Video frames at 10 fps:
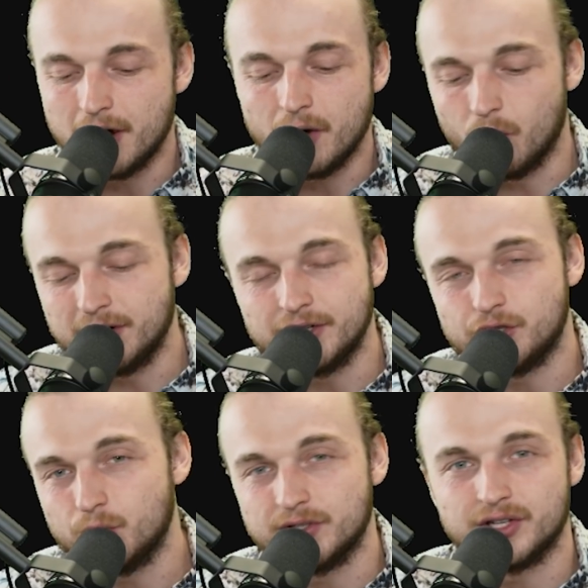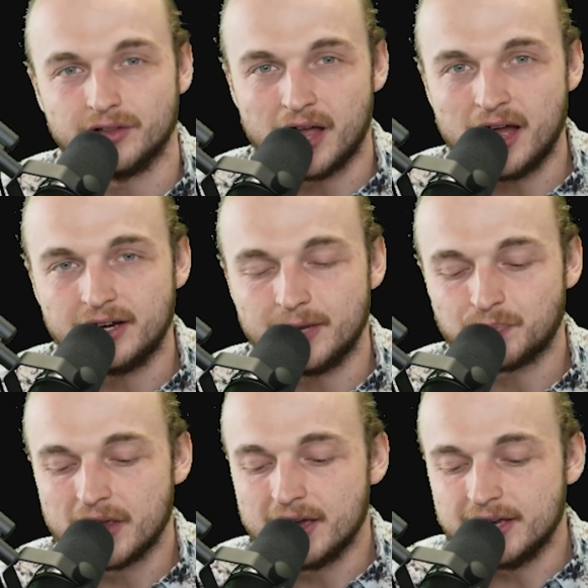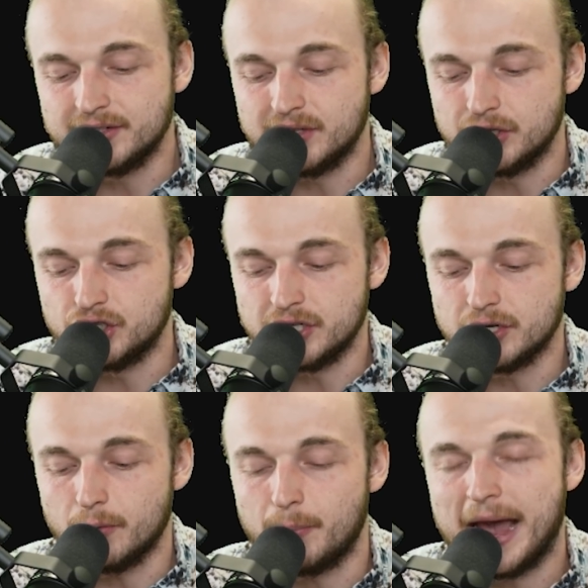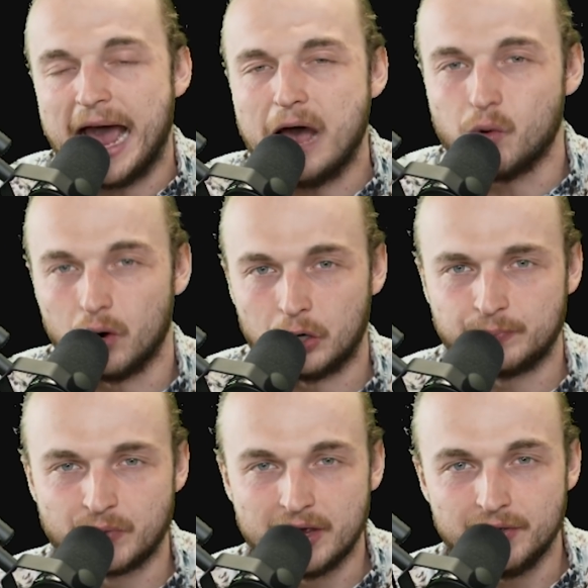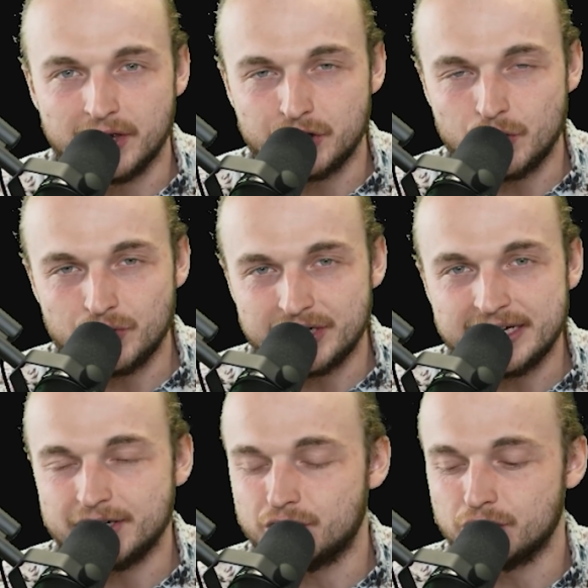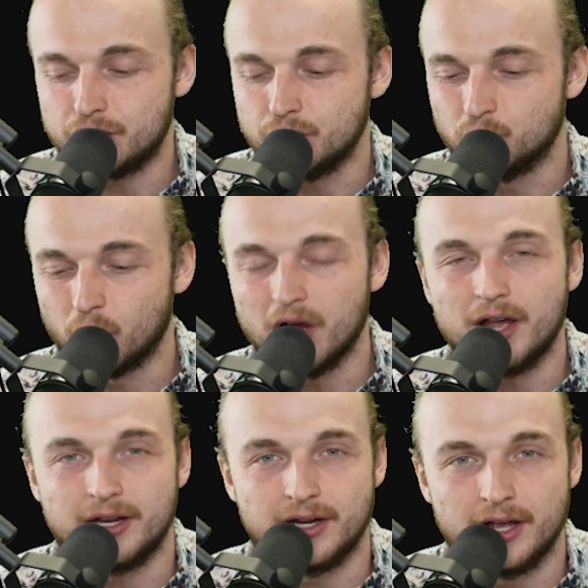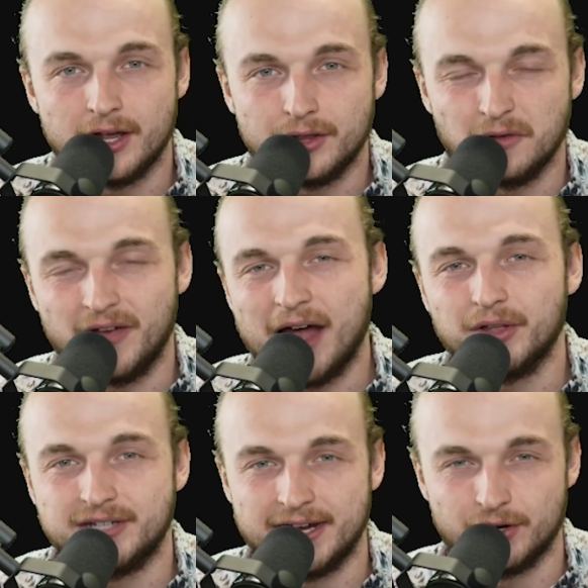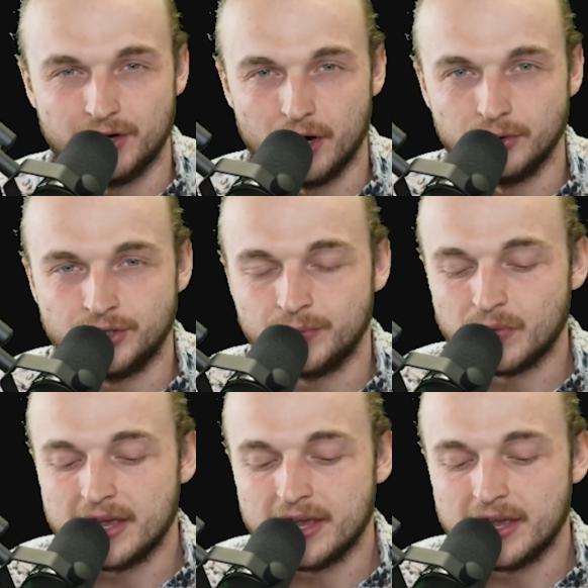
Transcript: One issue with Solana is the sheer power that you need just to run the validator nodes.